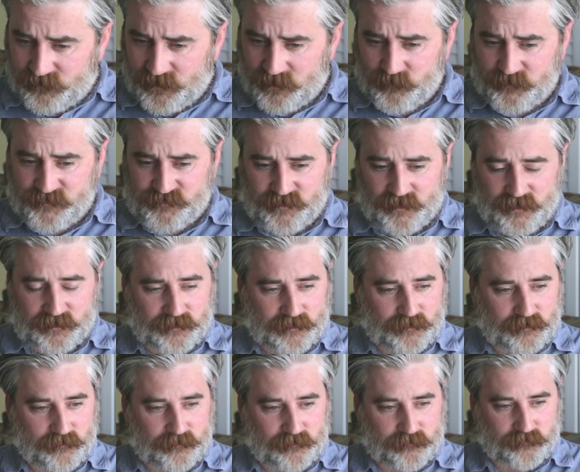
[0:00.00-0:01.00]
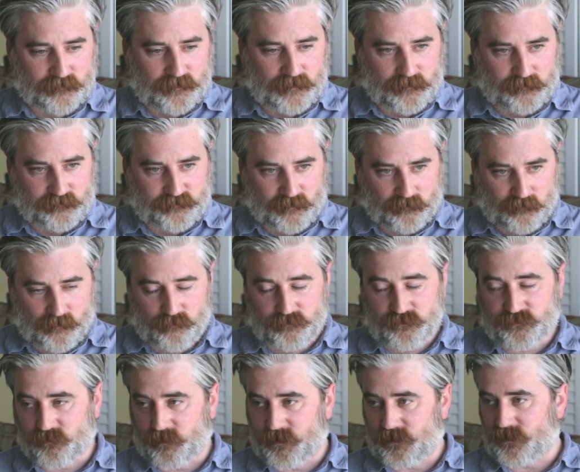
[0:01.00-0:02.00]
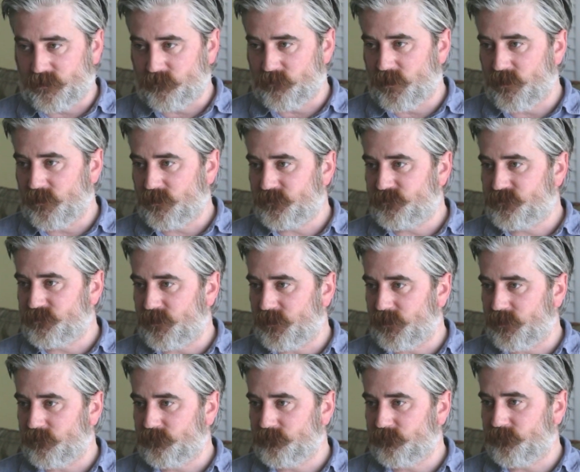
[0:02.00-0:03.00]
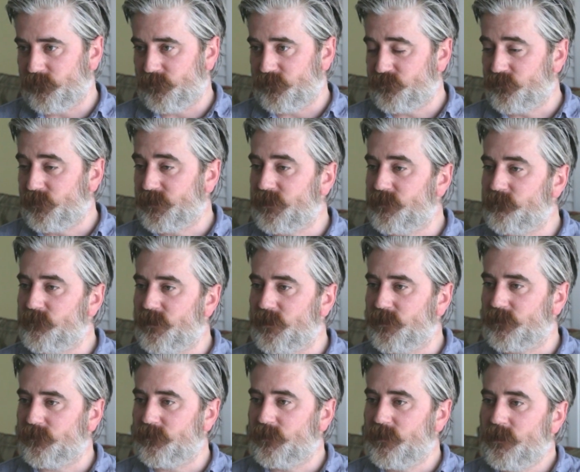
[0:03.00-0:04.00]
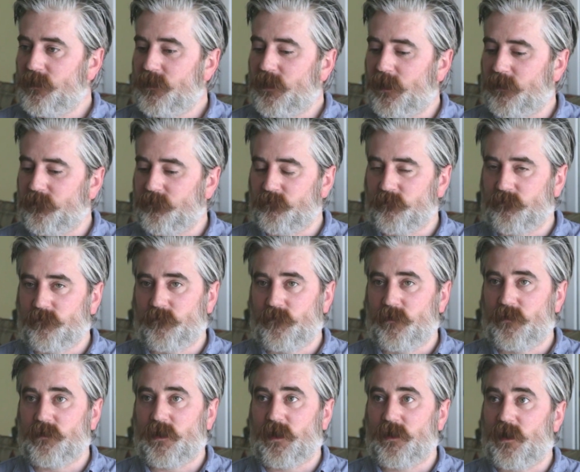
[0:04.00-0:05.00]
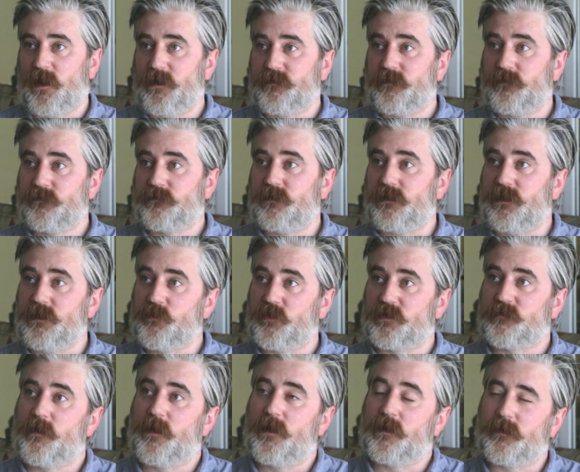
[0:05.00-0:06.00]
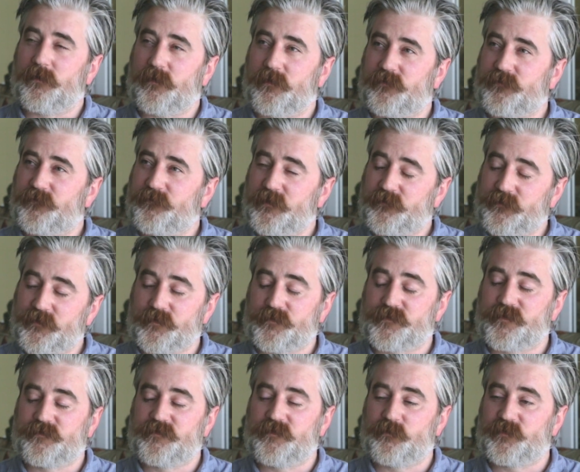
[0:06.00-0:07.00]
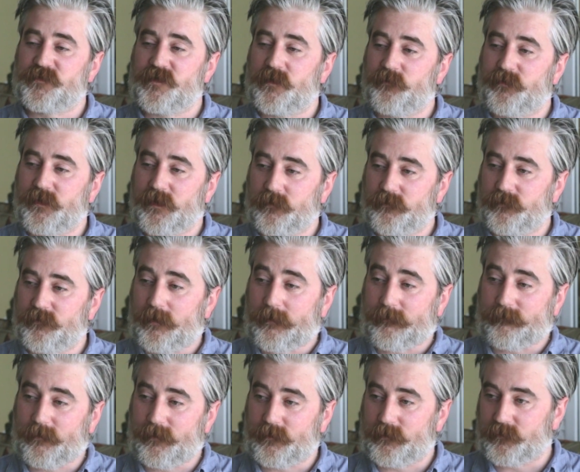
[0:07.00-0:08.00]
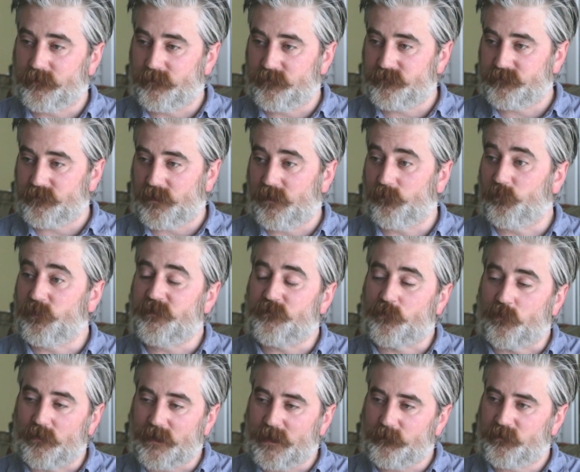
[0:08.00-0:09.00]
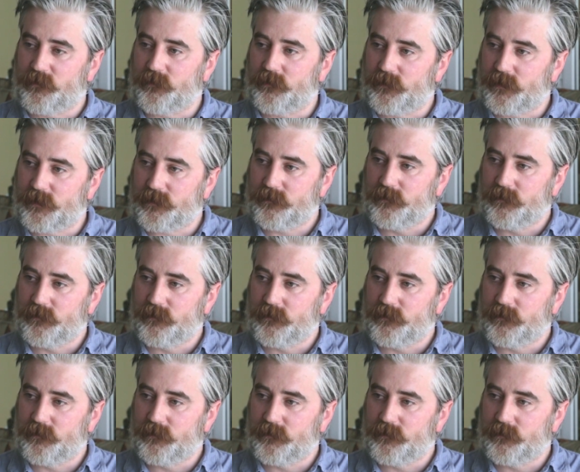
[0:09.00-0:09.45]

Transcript: They're mistaking their own shrinking market share for a shrinking market. And what I think the ebook market is 50 or 60% bigger than they think it is, and we've grabbed all of